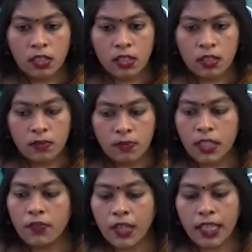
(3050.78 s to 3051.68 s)
When they
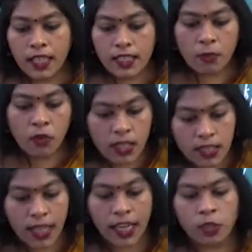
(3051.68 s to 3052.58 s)
feel that someone is
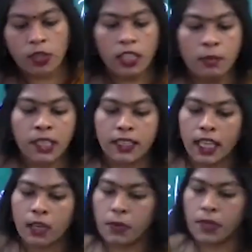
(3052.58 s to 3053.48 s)
trying to limit their
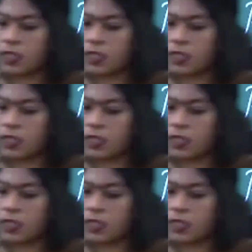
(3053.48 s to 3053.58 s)
personal